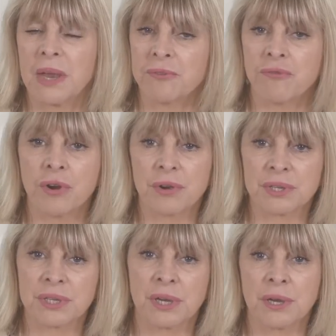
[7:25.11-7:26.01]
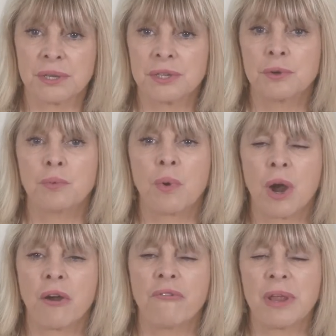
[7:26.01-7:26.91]
and rock stars who
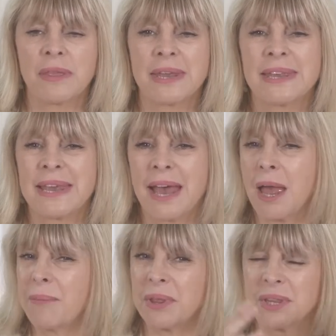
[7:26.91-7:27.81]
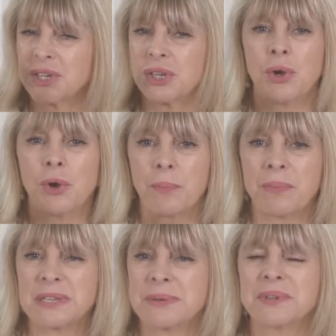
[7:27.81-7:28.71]
worry that, yeah, I'm at the top,
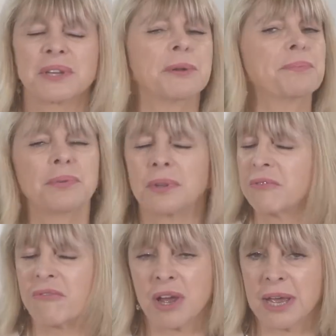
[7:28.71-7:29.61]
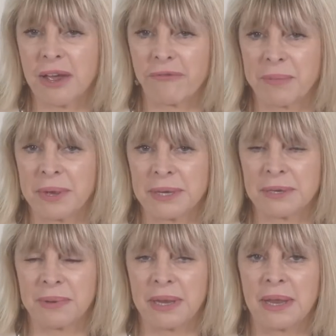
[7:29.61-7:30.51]
but someone's gonna pull the rug out from
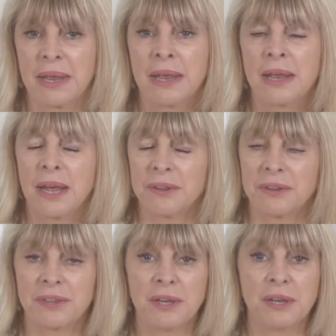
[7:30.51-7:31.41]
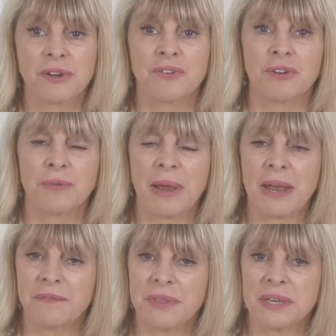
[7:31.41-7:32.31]
under me. And the third group
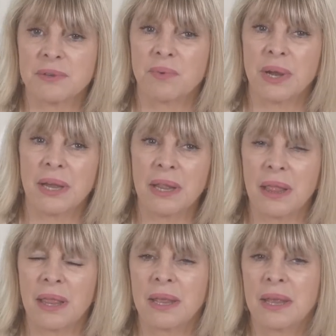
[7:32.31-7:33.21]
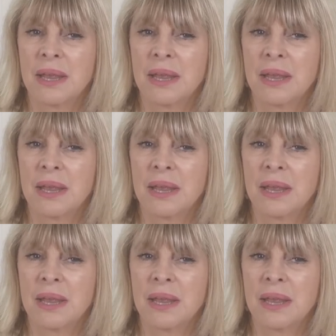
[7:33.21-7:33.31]
have this, well,